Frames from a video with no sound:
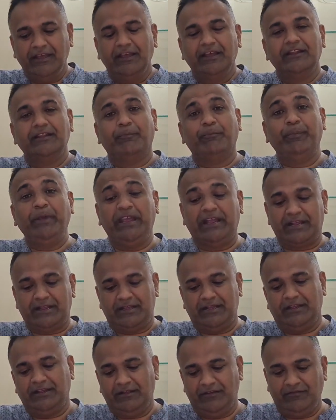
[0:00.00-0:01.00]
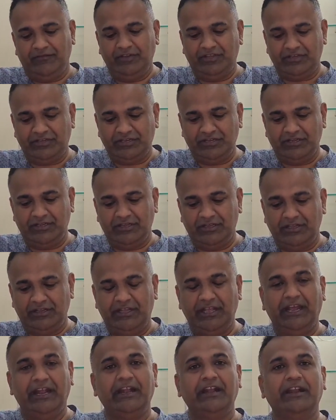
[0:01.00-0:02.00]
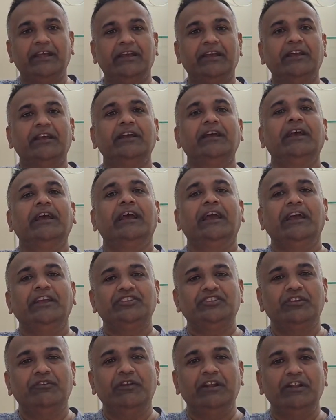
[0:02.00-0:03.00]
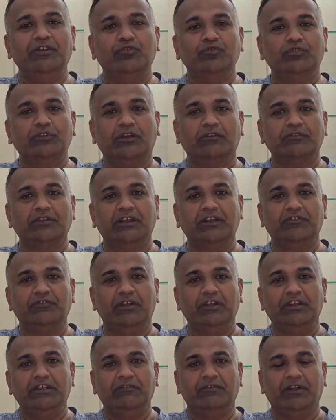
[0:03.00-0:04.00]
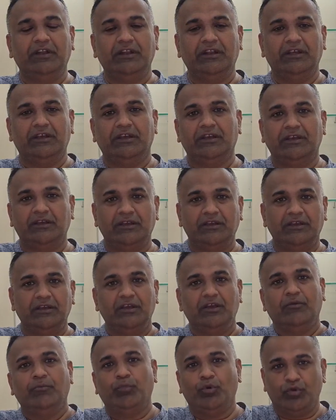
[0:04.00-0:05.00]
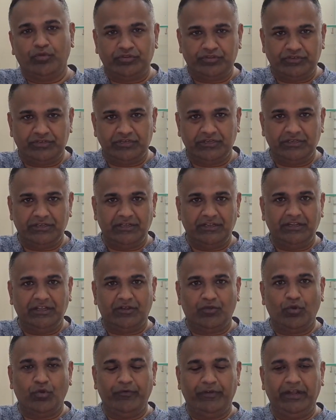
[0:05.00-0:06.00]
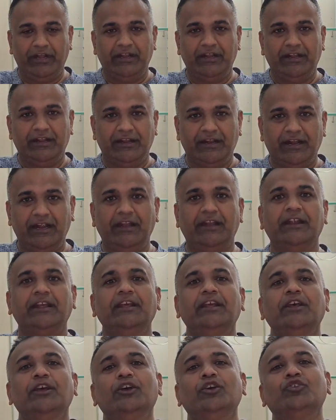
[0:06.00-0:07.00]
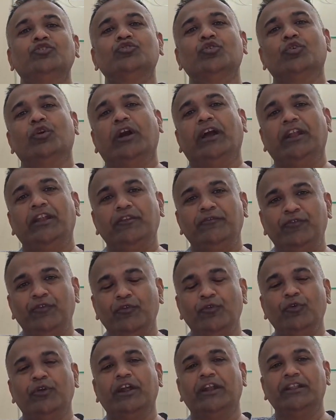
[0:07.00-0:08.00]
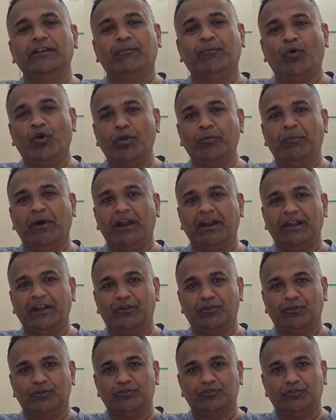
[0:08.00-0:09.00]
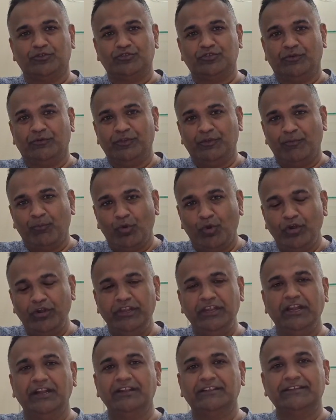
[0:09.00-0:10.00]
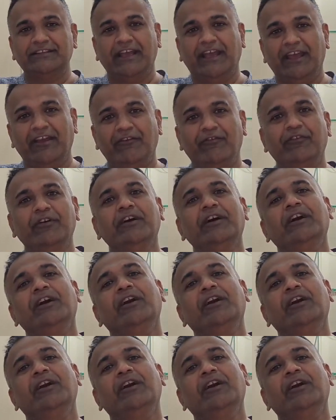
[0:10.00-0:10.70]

the peak which they had achieved in 2021 post the COVID, right? So, and if you look at the bond market also, so the bond yields have